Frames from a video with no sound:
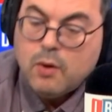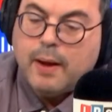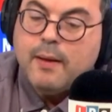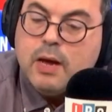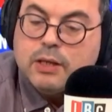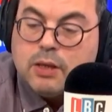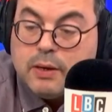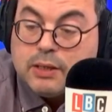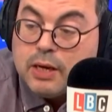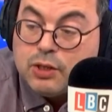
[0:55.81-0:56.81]
Okay, so
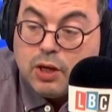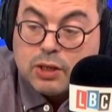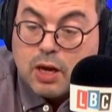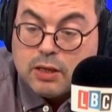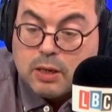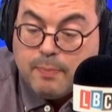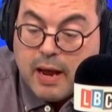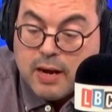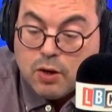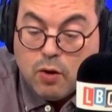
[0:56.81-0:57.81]
it's just going to
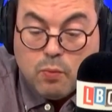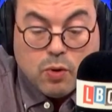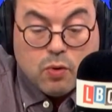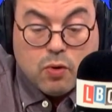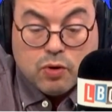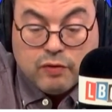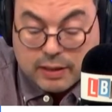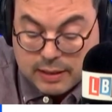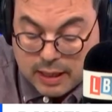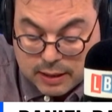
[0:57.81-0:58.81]
depend on what your
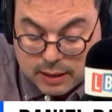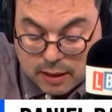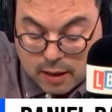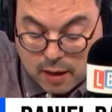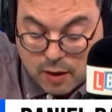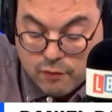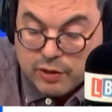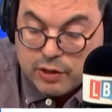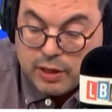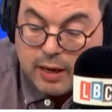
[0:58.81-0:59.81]
contract says,
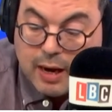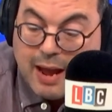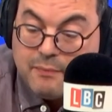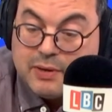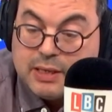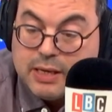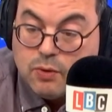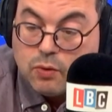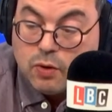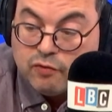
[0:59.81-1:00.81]
Richard. And I haven't seen
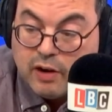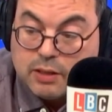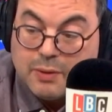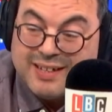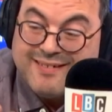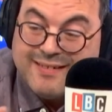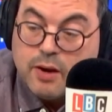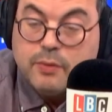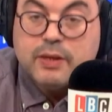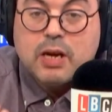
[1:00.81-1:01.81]
your contract, so I don't know.
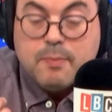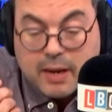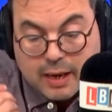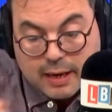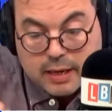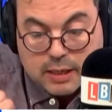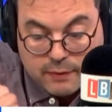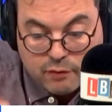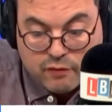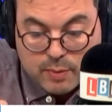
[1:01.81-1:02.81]
Yeah. There's going to be a collective
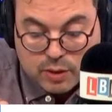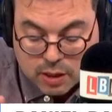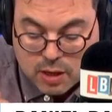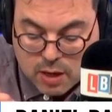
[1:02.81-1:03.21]
agreement